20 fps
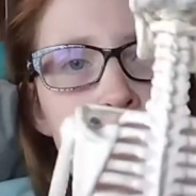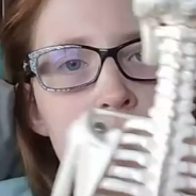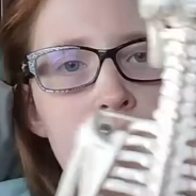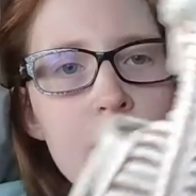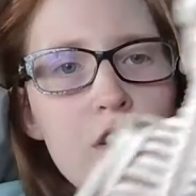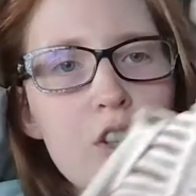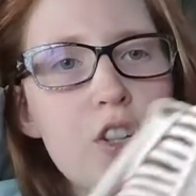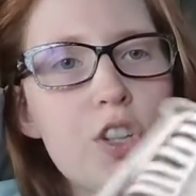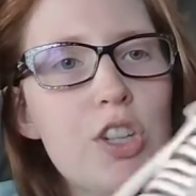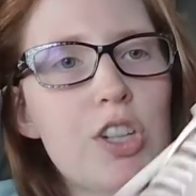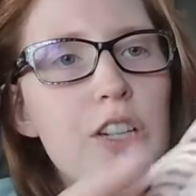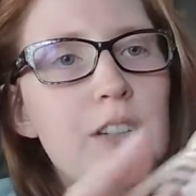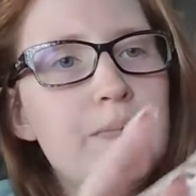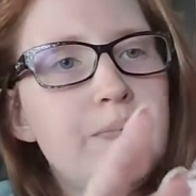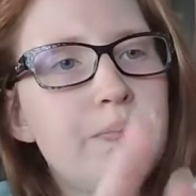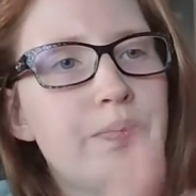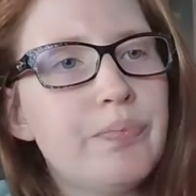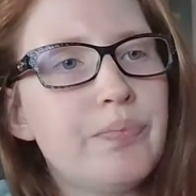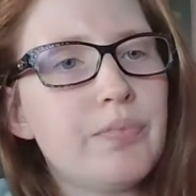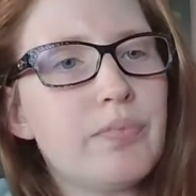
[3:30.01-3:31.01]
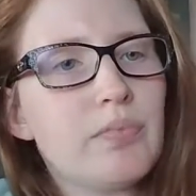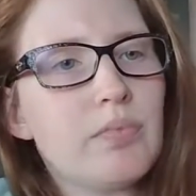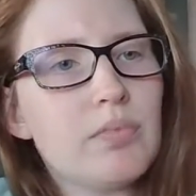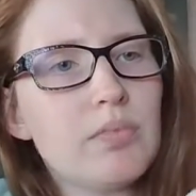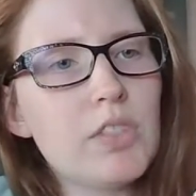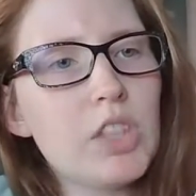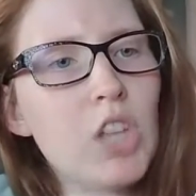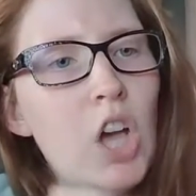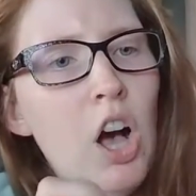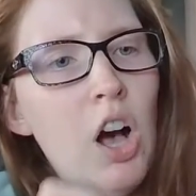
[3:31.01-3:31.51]
much
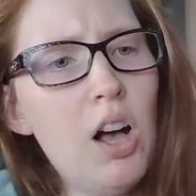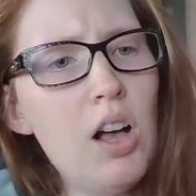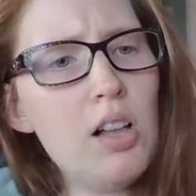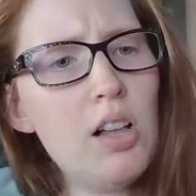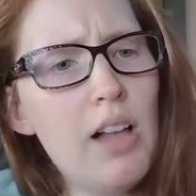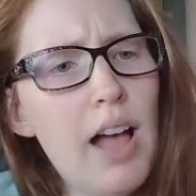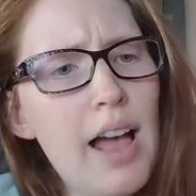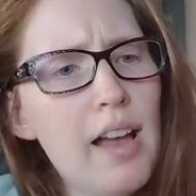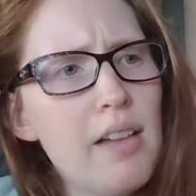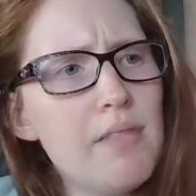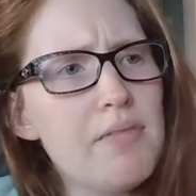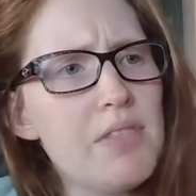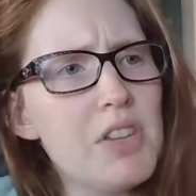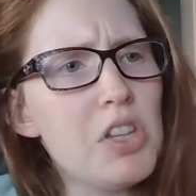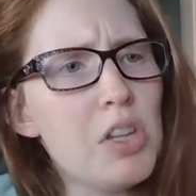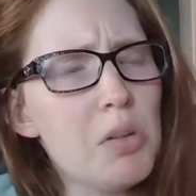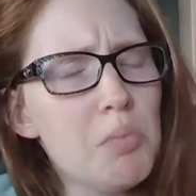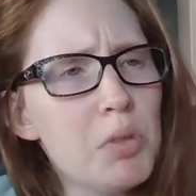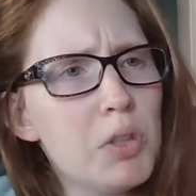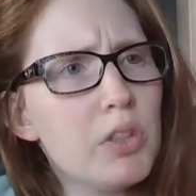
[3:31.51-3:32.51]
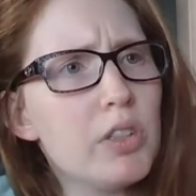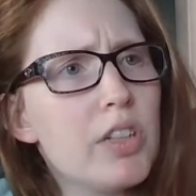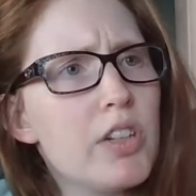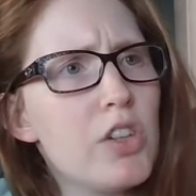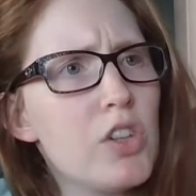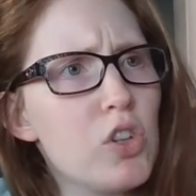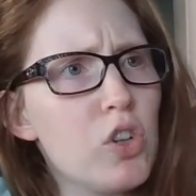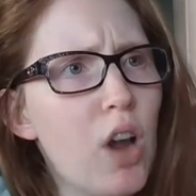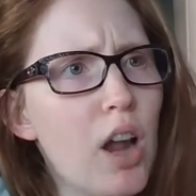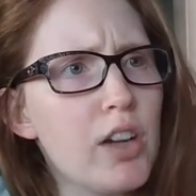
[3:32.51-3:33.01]
all have similar
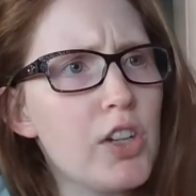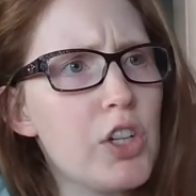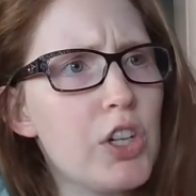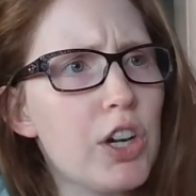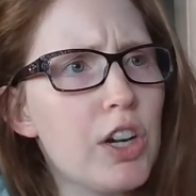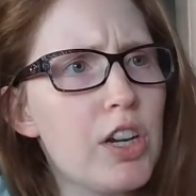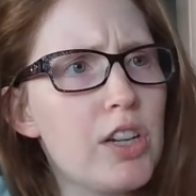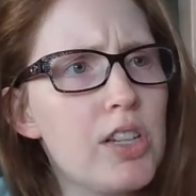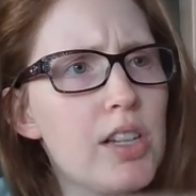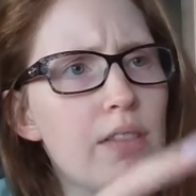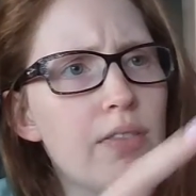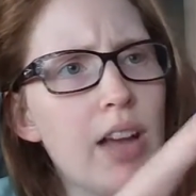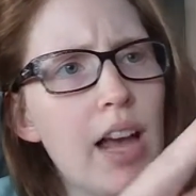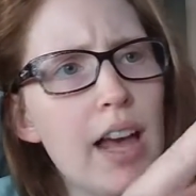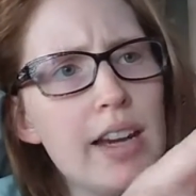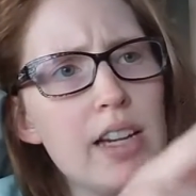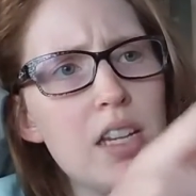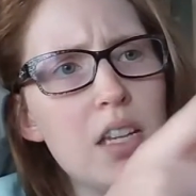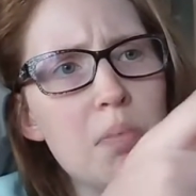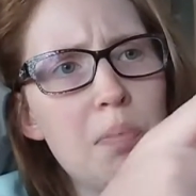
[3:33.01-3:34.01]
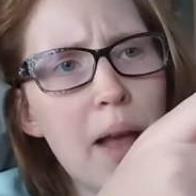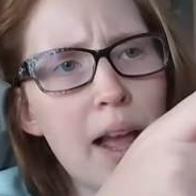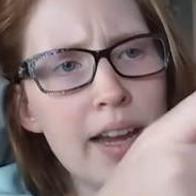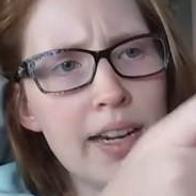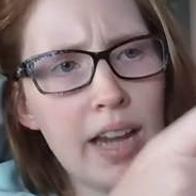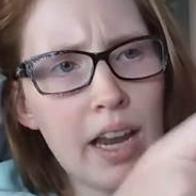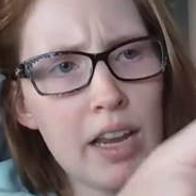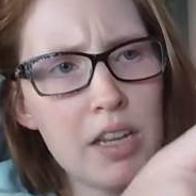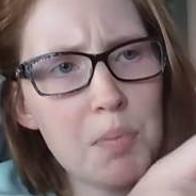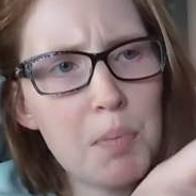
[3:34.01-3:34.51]
structures. They've got a
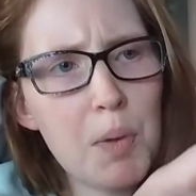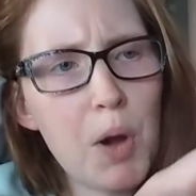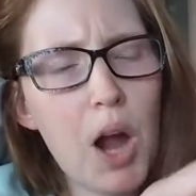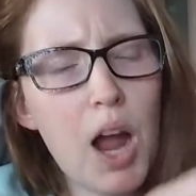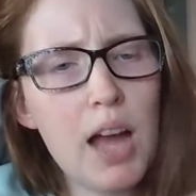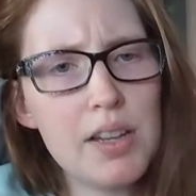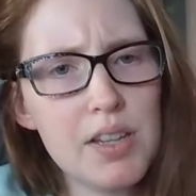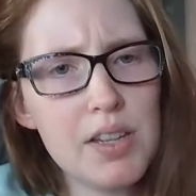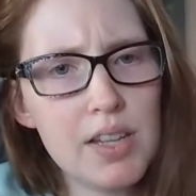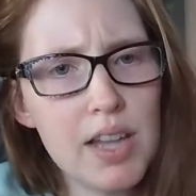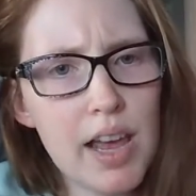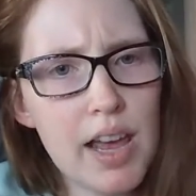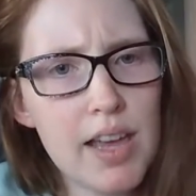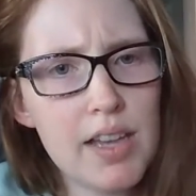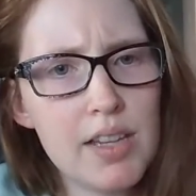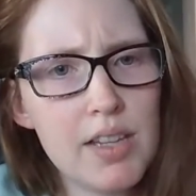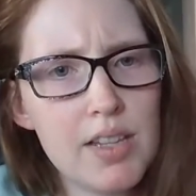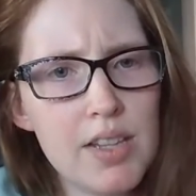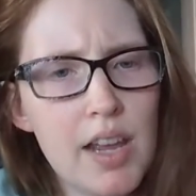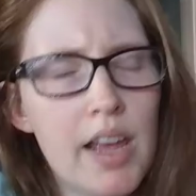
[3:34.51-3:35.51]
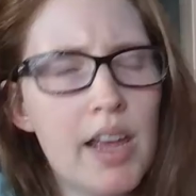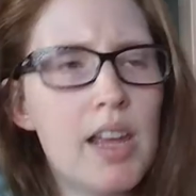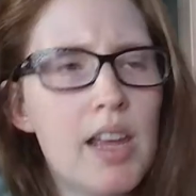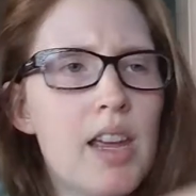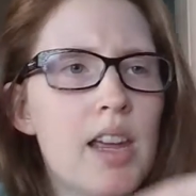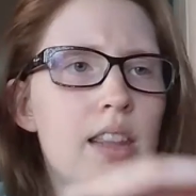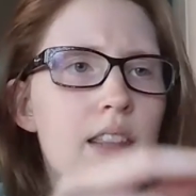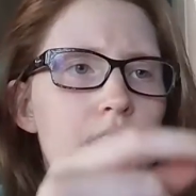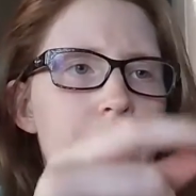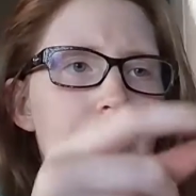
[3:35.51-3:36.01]
spinous process.
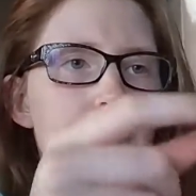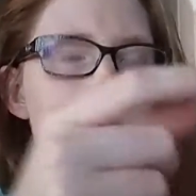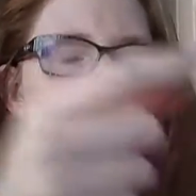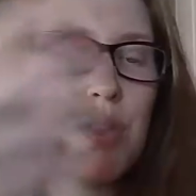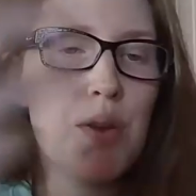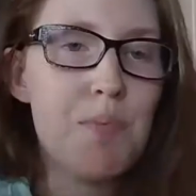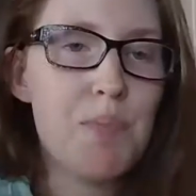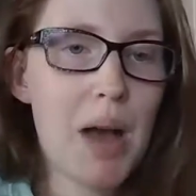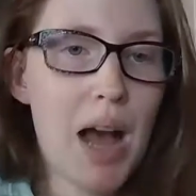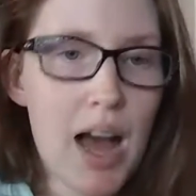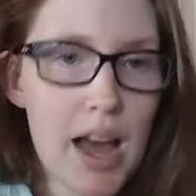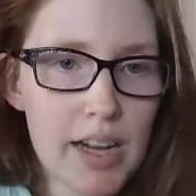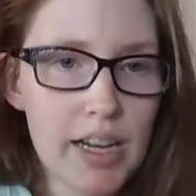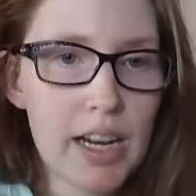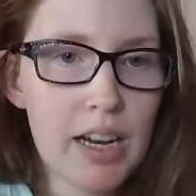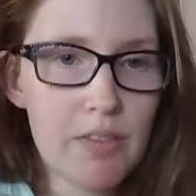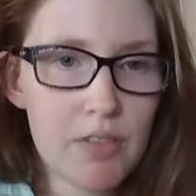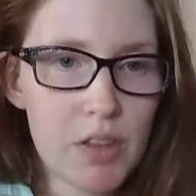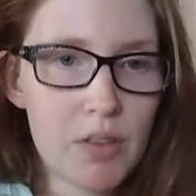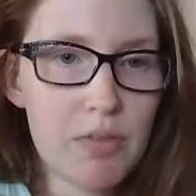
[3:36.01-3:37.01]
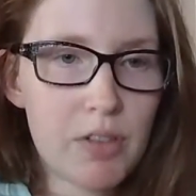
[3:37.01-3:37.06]
They've got the body of the